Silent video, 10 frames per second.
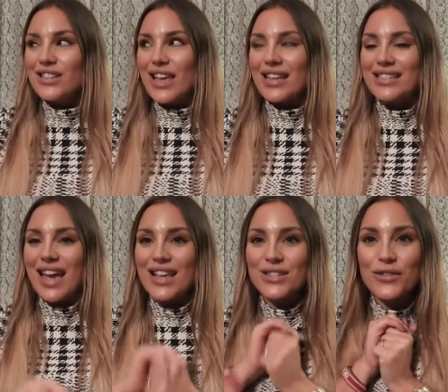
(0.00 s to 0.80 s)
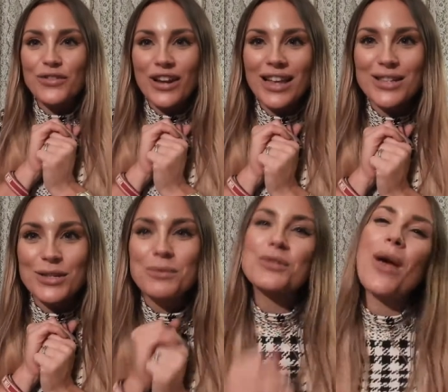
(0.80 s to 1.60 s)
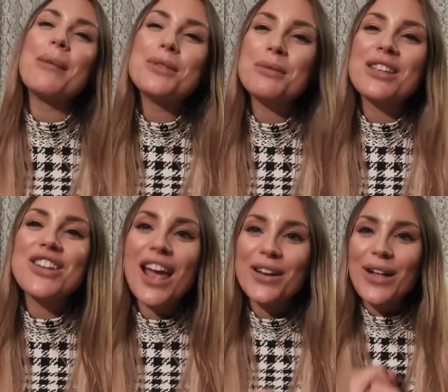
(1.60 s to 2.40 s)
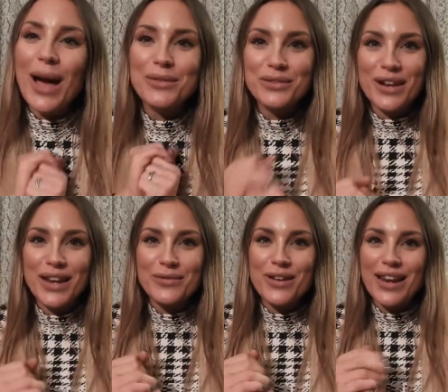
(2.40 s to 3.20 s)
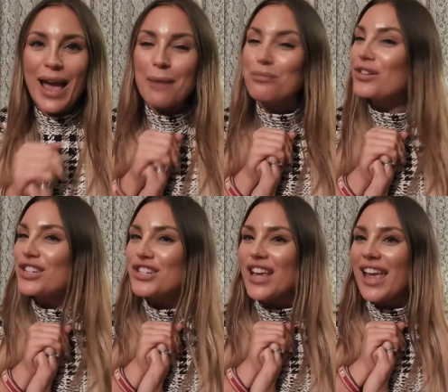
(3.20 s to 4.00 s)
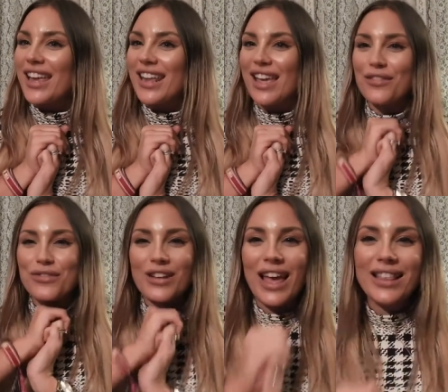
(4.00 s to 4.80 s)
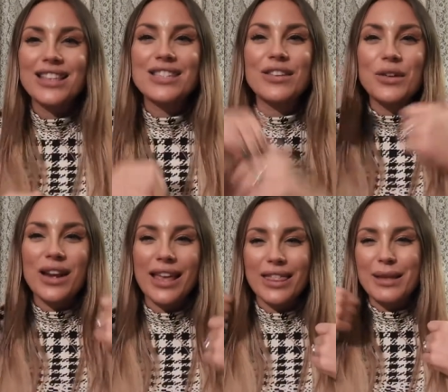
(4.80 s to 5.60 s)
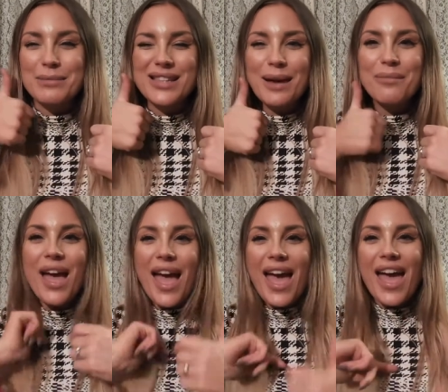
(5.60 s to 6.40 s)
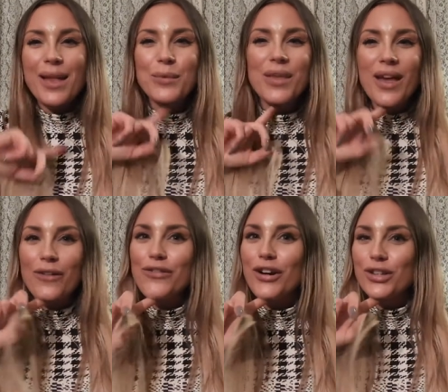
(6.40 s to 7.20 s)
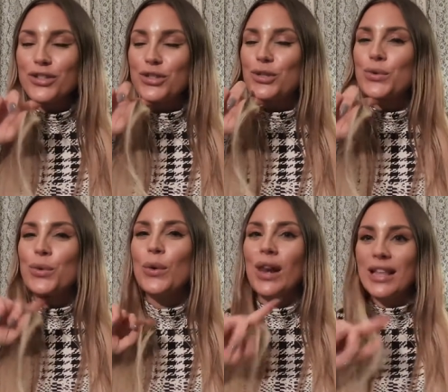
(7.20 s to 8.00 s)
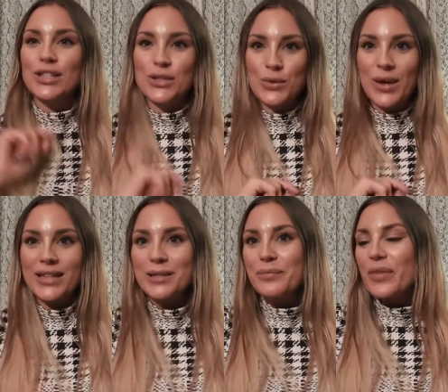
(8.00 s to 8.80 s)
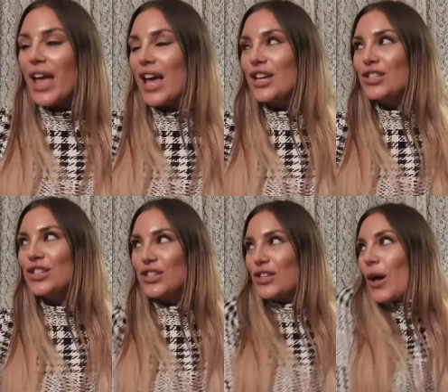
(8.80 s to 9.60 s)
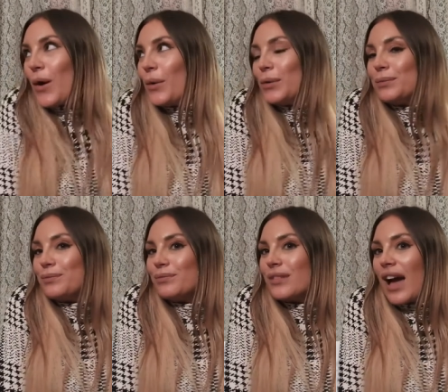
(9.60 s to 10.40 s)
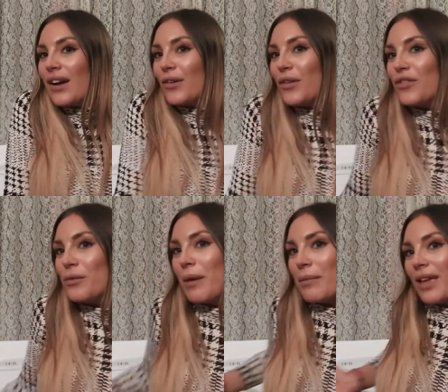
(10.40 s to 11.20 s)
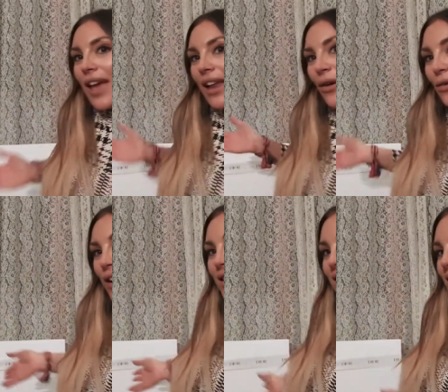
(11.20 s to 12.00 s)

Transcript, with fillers: so yes guys, don't forget to subscribe to my channel. I would really really appreciate it. If you like this video, click a thumbs up and without further ado, let's do it. So I don't know if you maybe can already